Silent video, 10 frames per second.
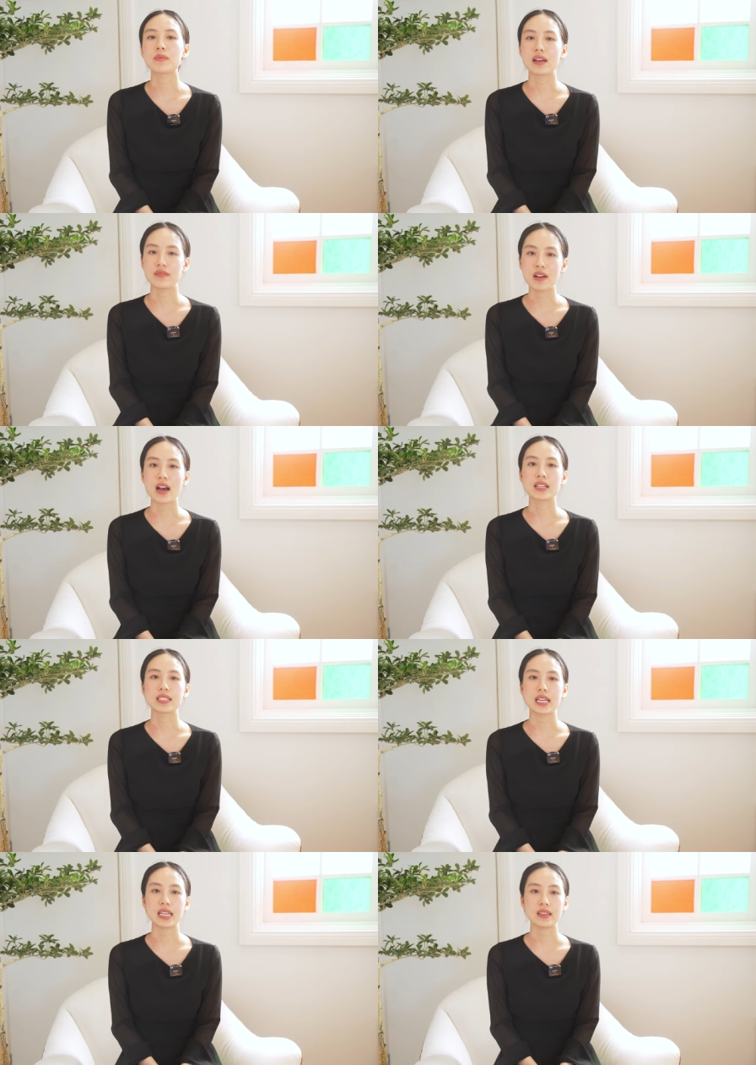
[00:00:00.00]
my
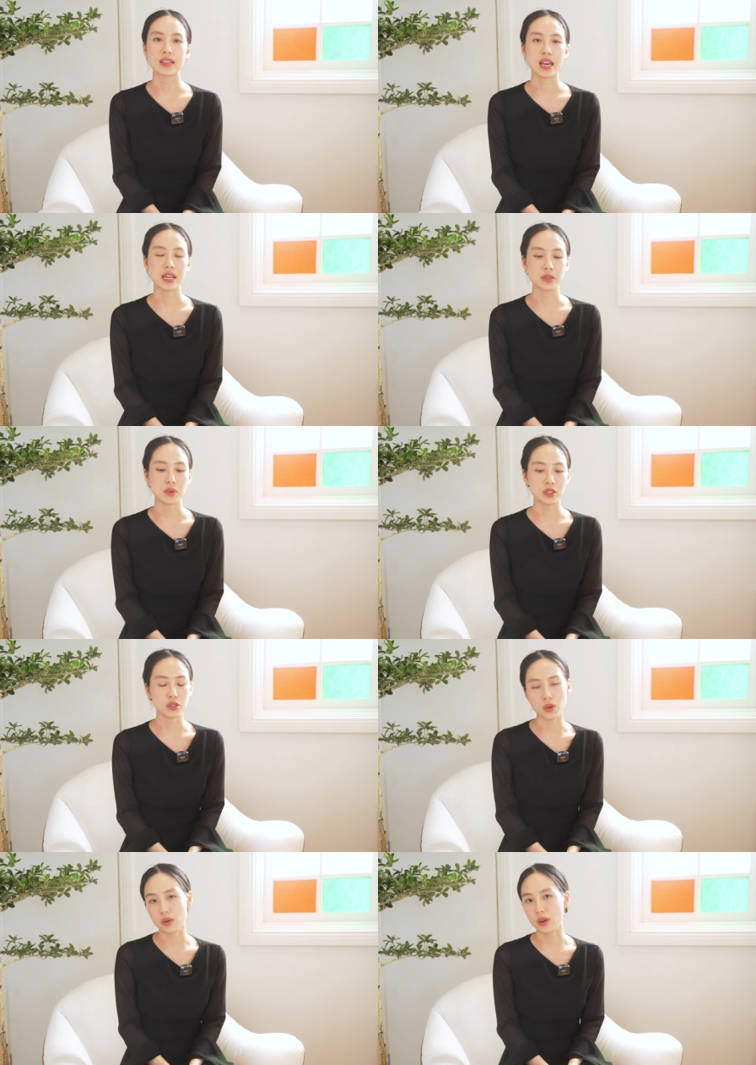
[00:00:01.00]
advice in the case where you
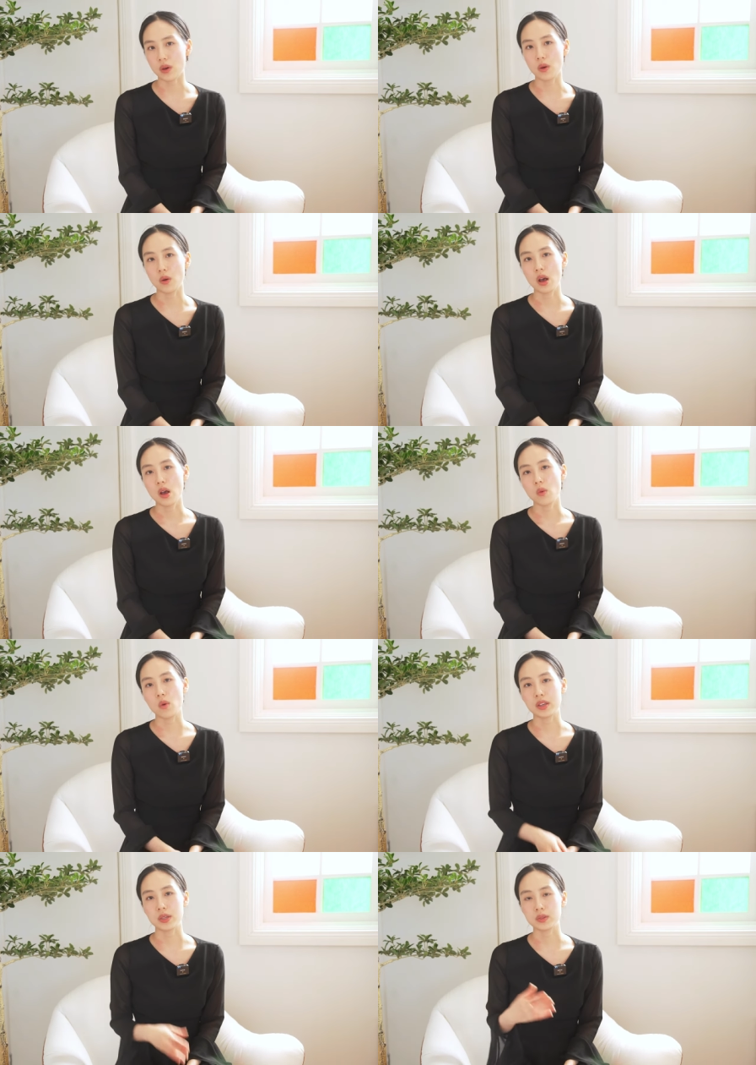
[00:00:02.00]
don't know
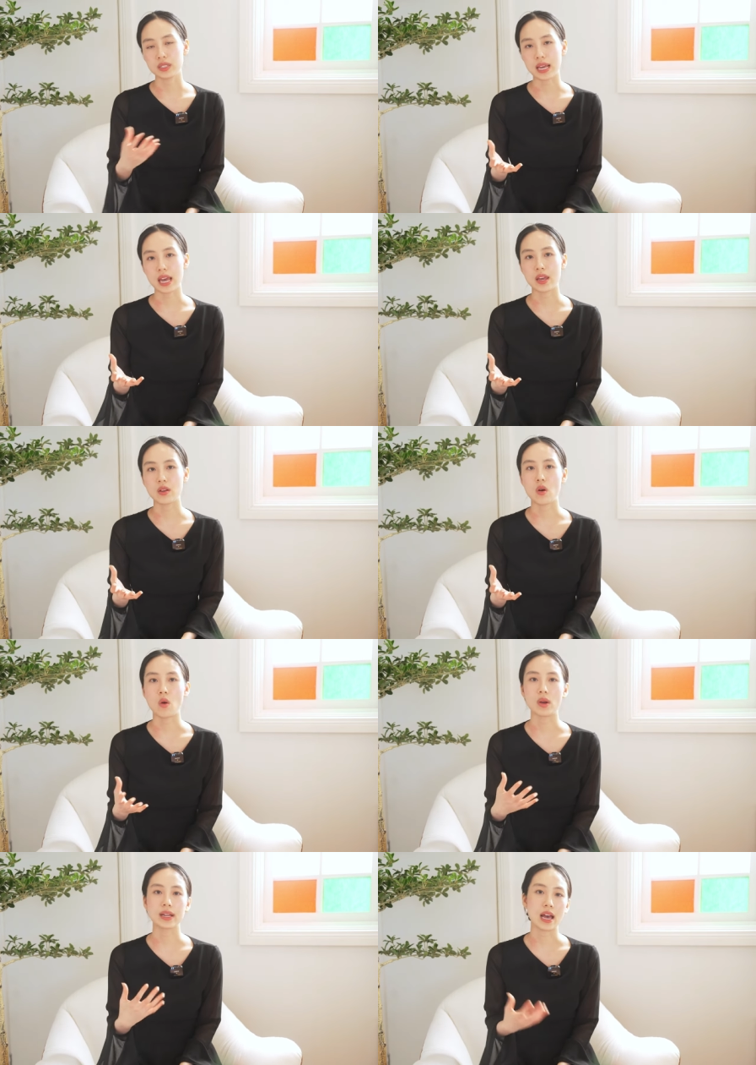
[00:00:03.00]
where you stand
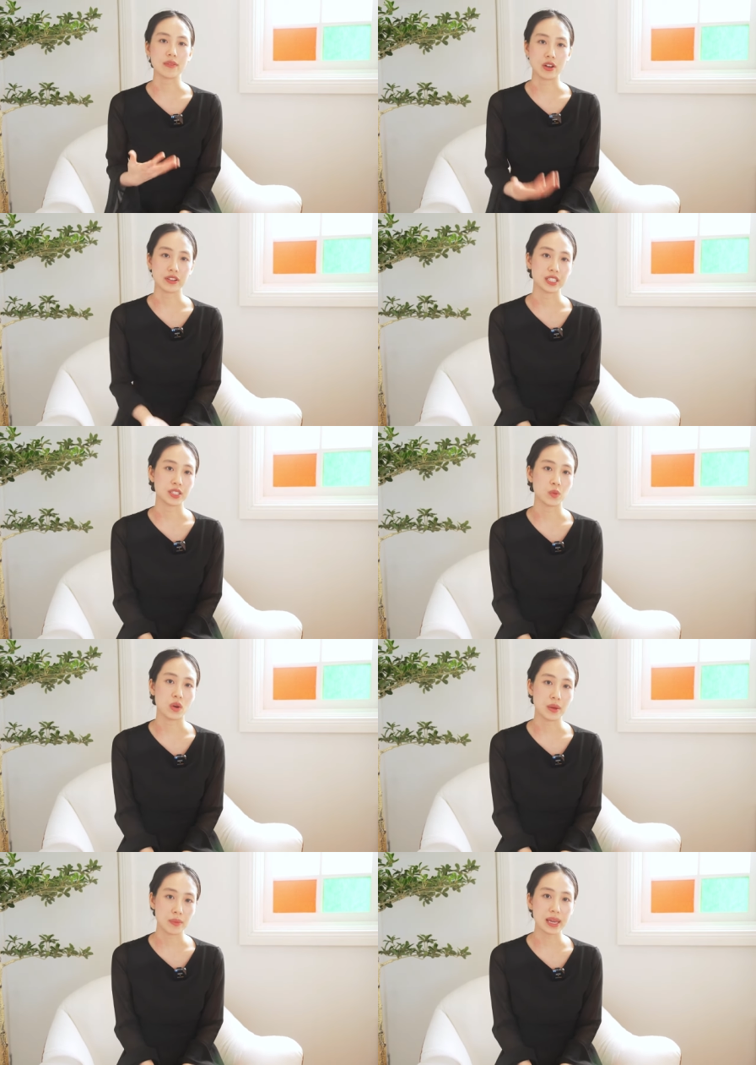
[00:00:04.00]
or what kind of content you
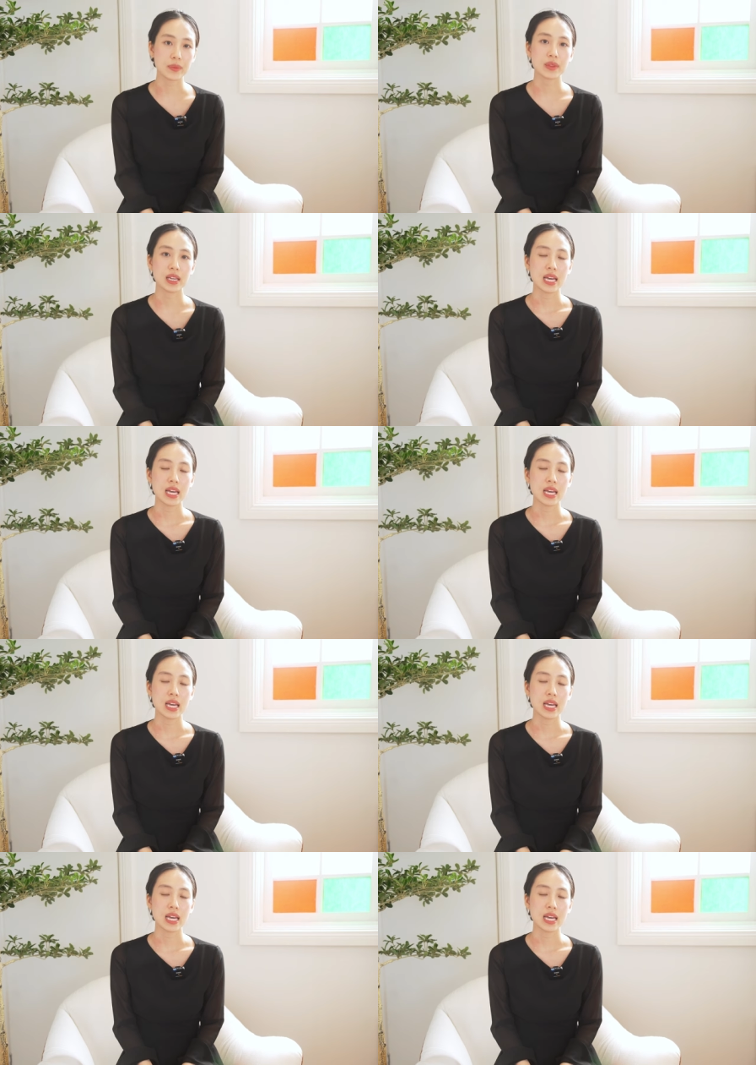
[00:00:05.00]
want to make.